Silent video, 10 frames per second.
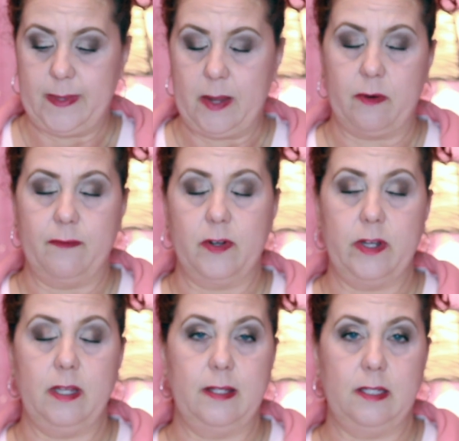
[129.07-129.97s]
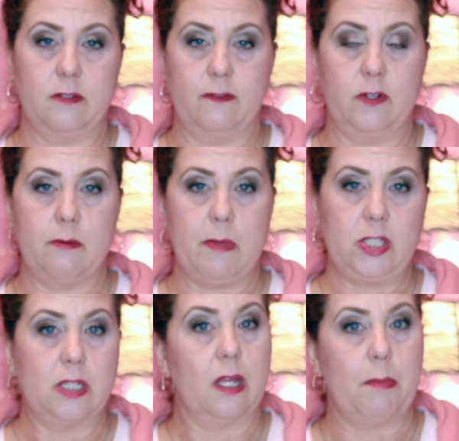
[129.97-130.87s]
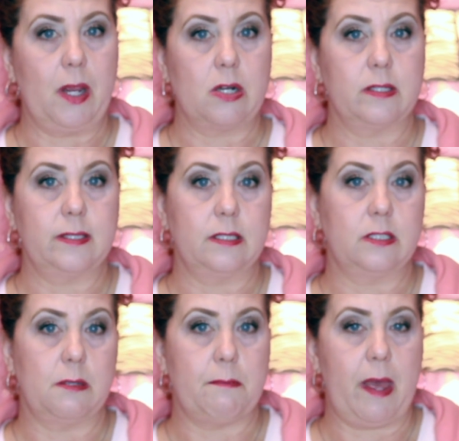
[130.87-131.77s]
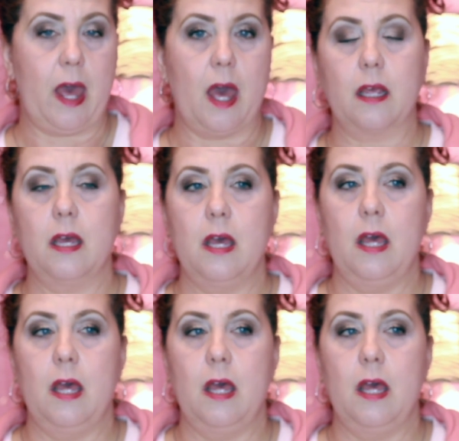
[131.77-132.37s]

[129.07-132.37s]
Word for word: they were very, these are very much in comparison to MAC,